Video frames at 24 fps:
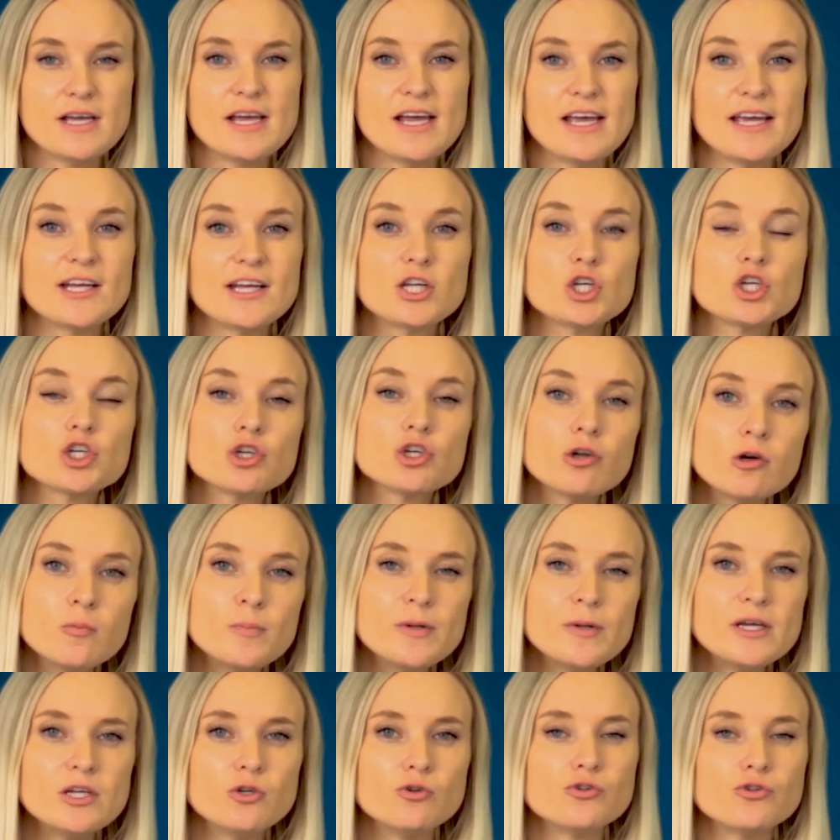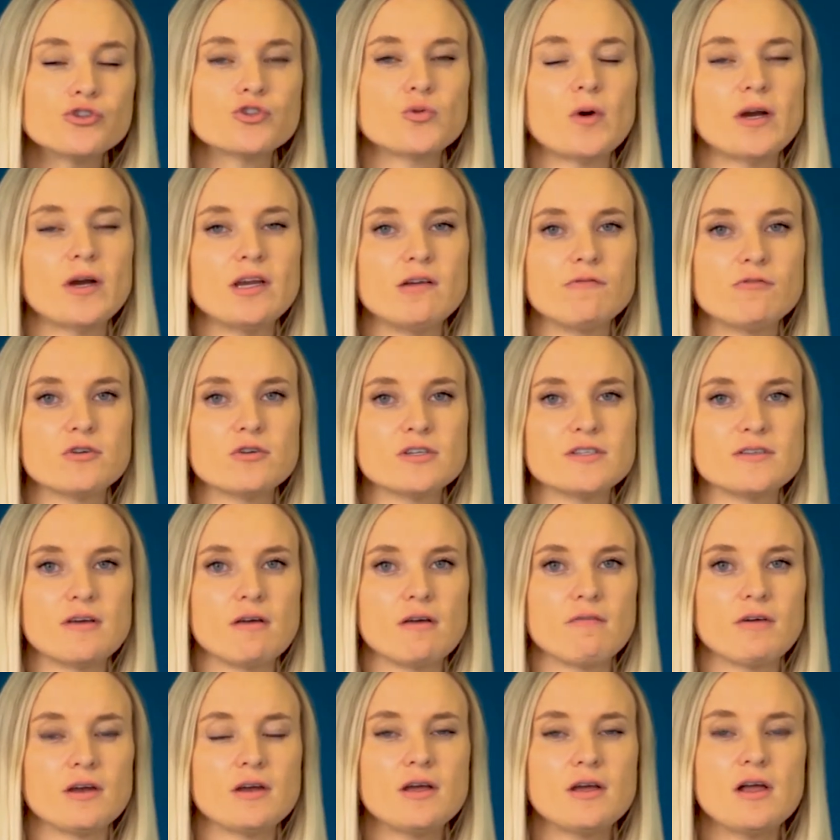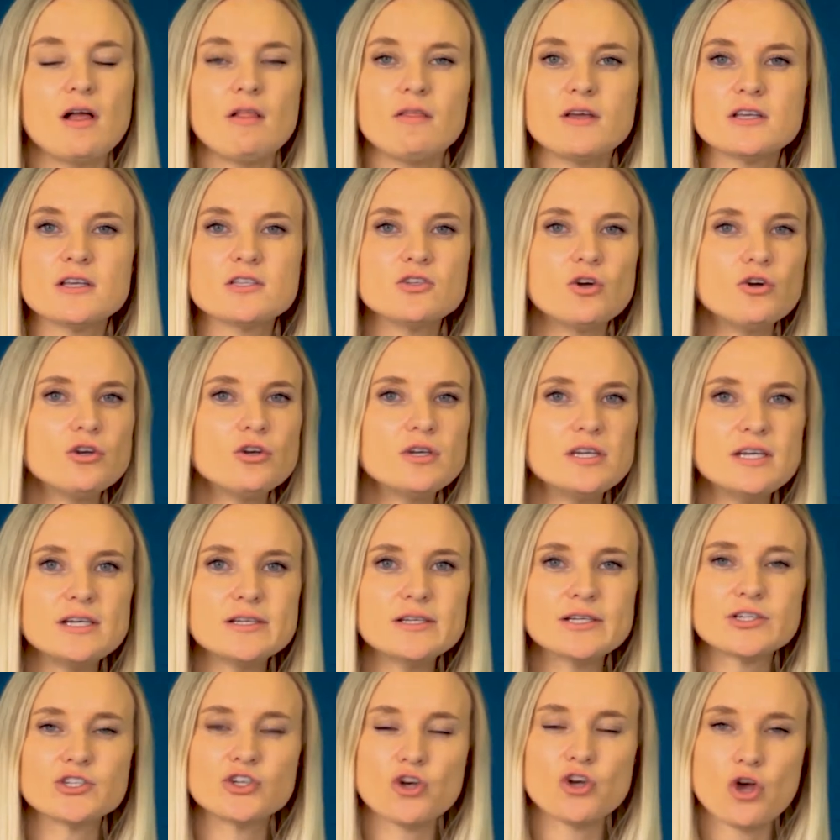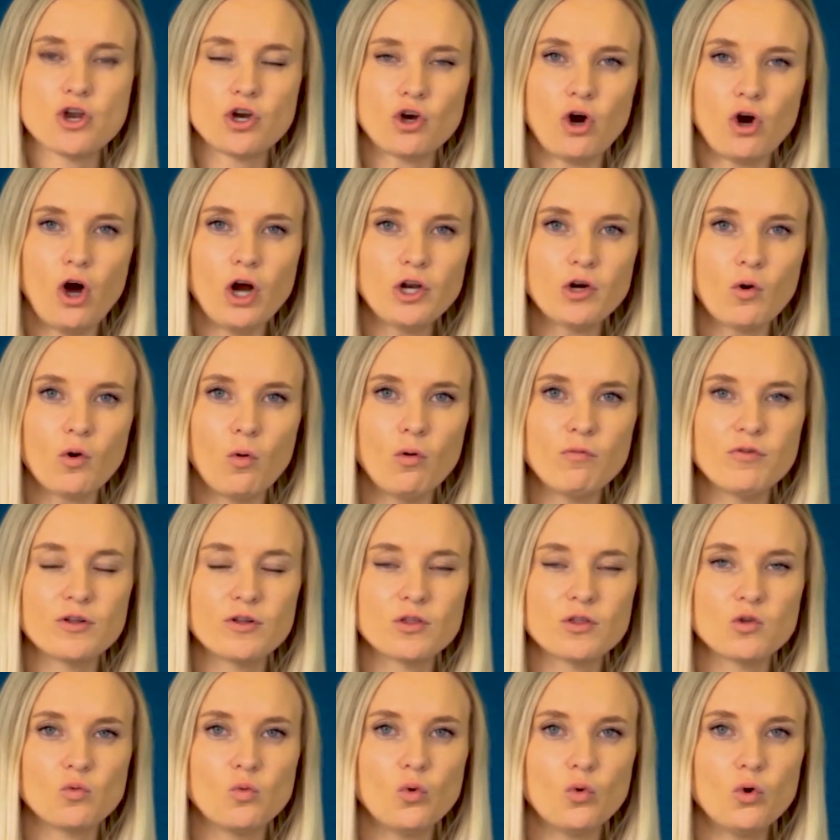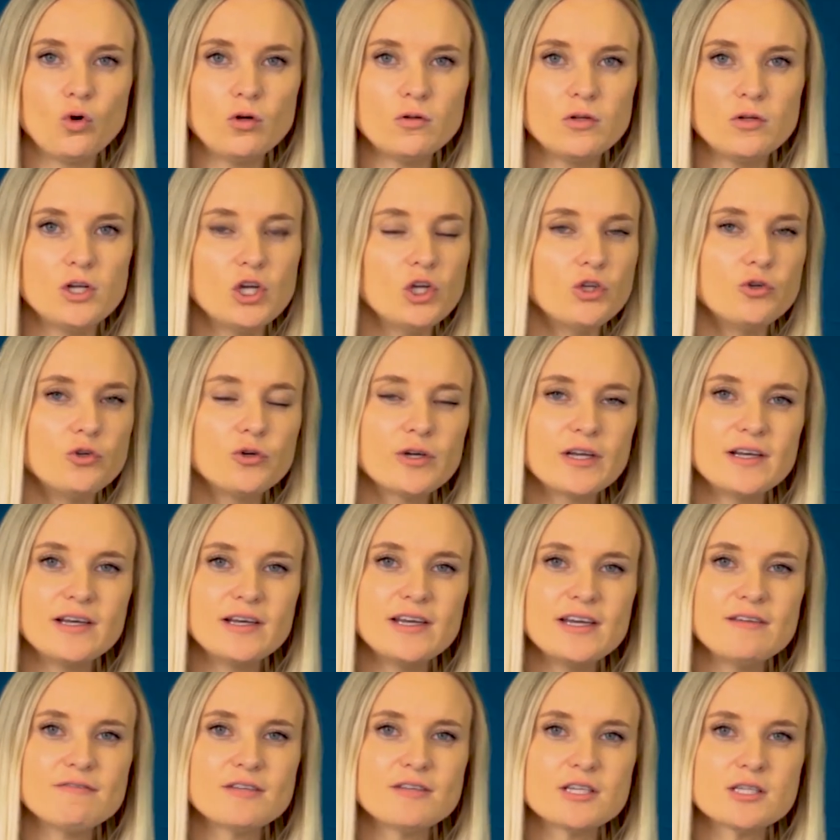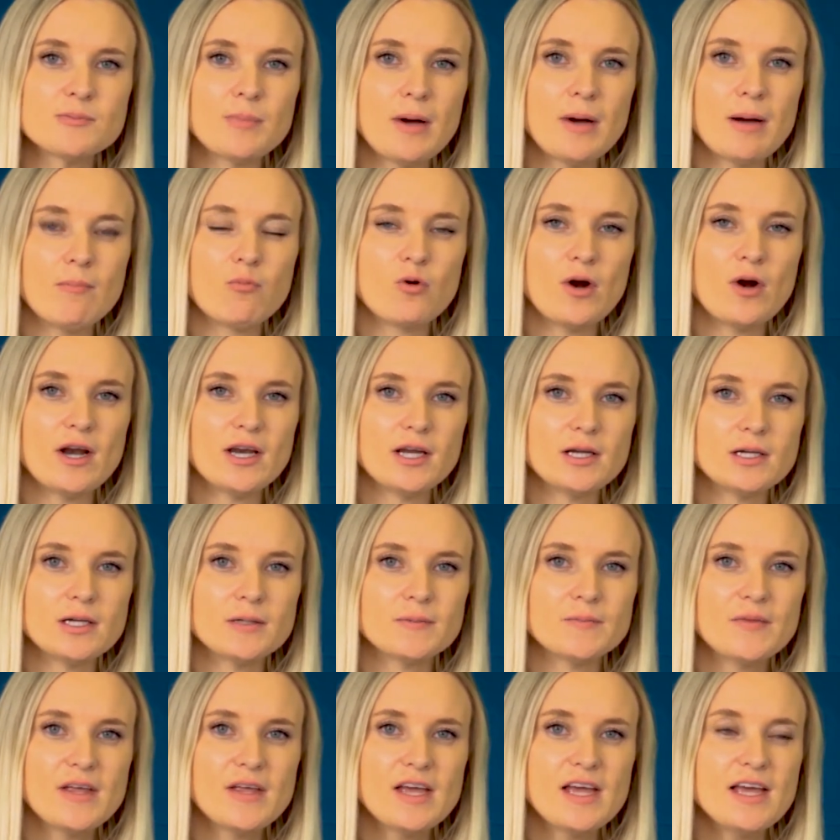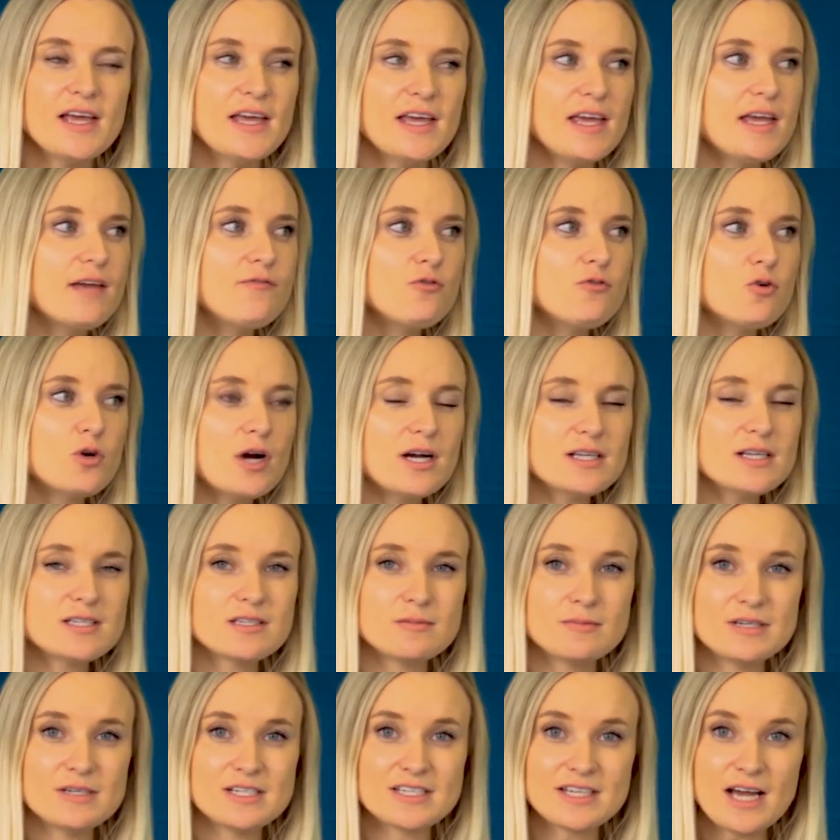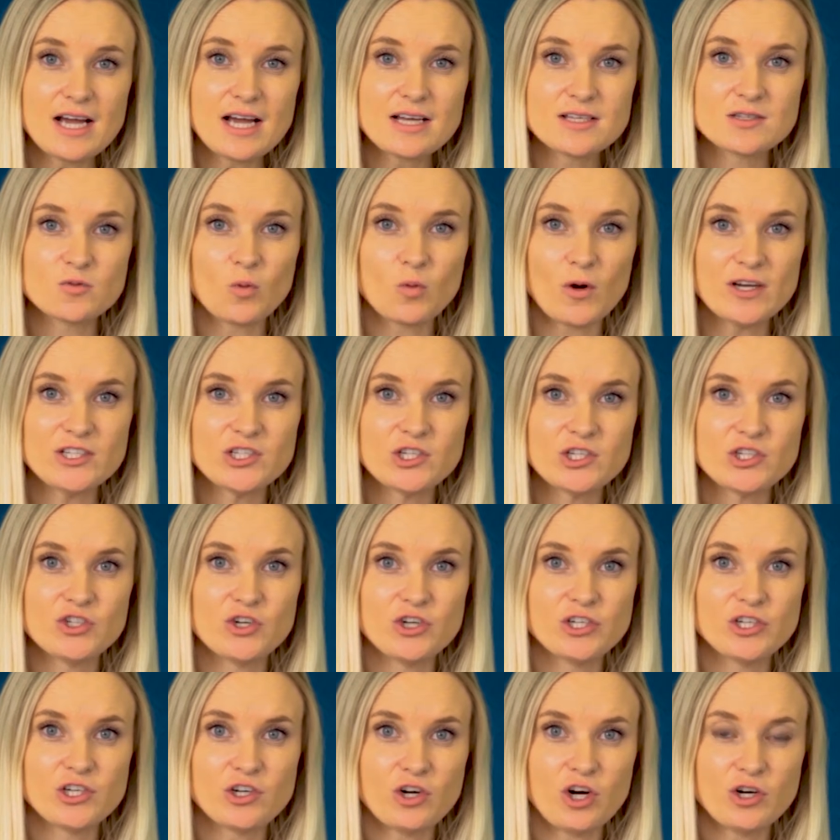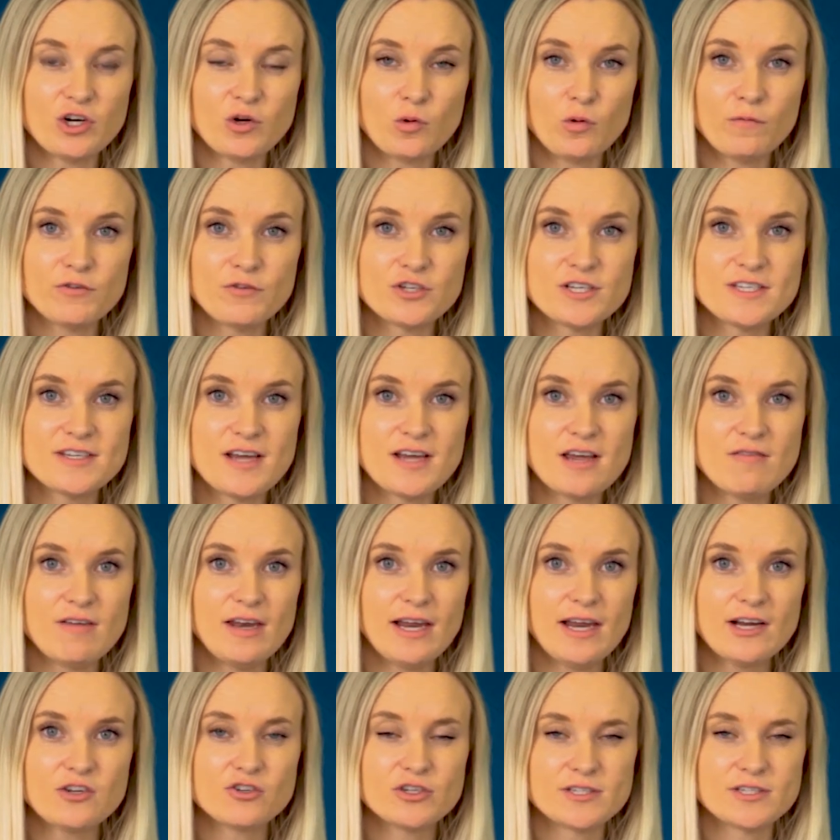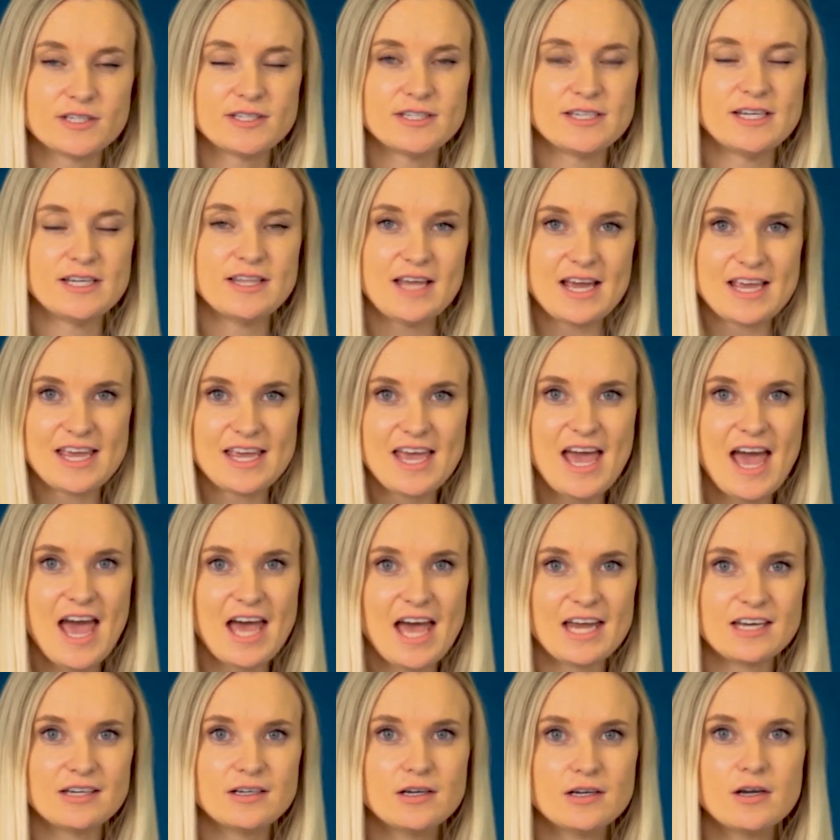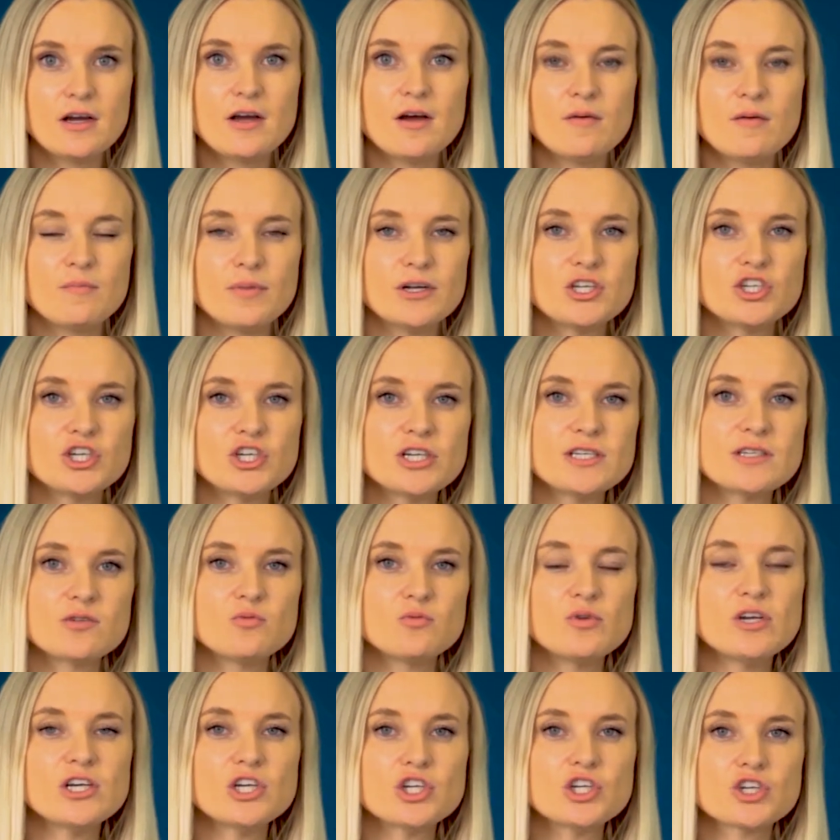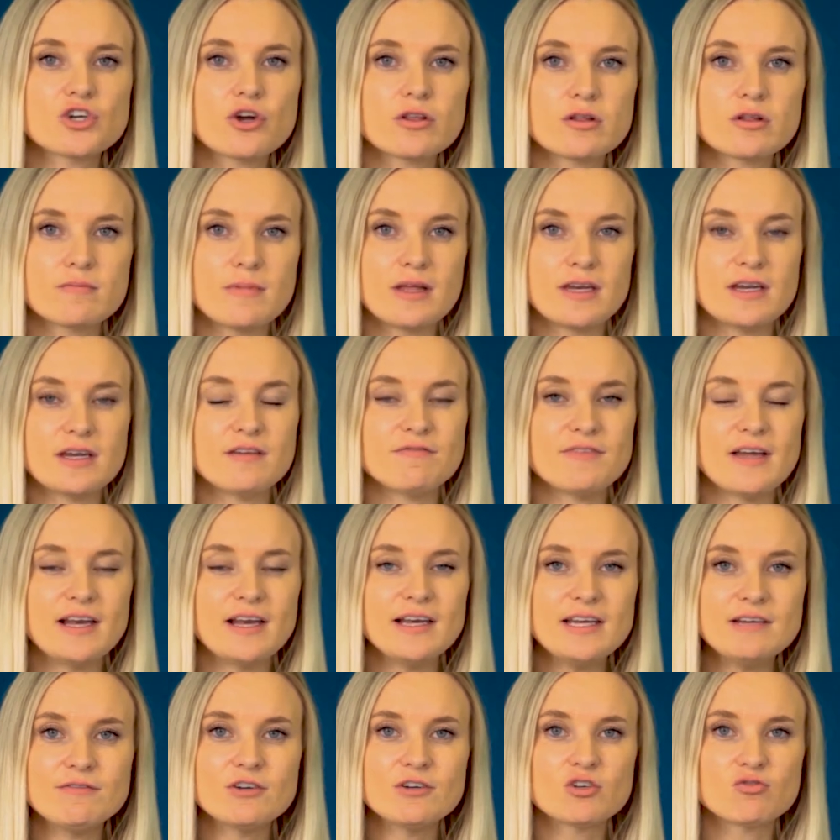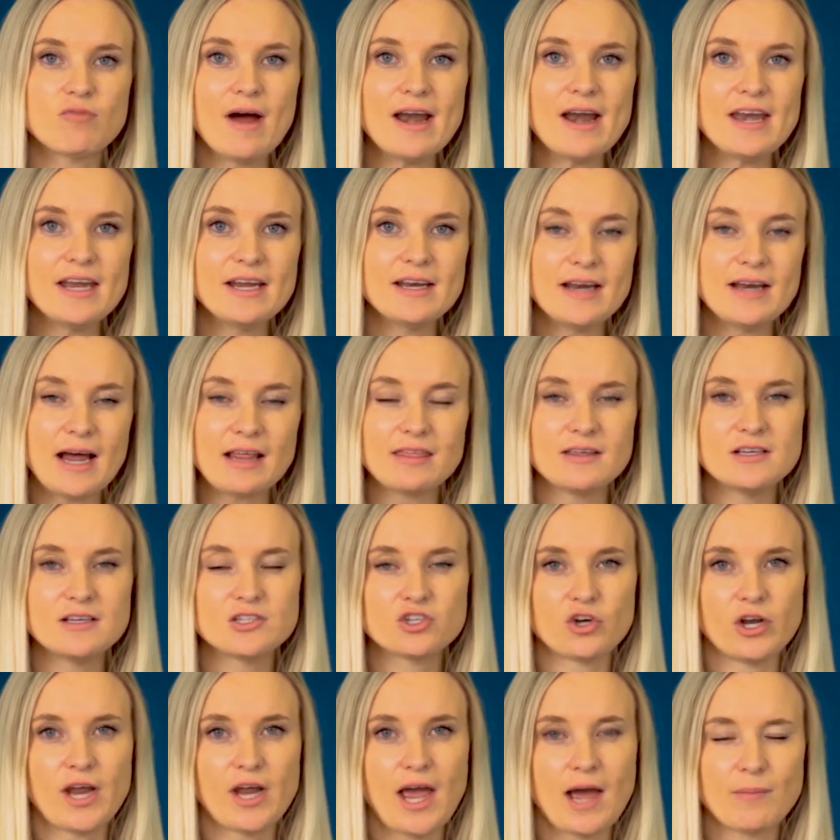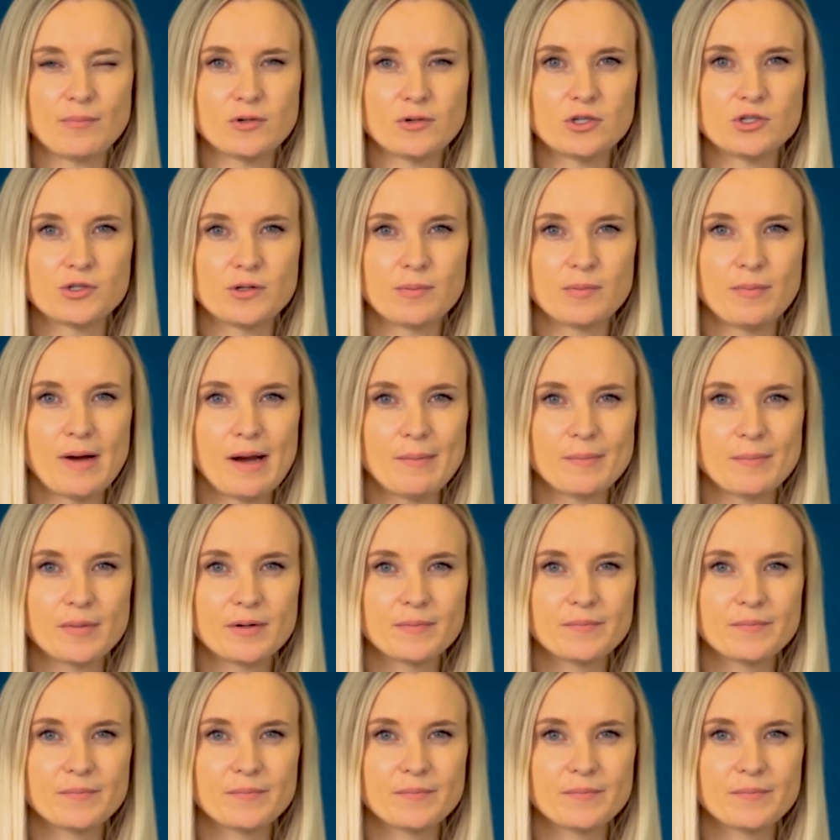It should be used 24/7. There's no need to turn it on and off at the wall. You can leave this pump running. If your customer does want to turn it on and off to save electricity, they can. But just reassure them that if they leave it running, nothing's going to happen to the pump.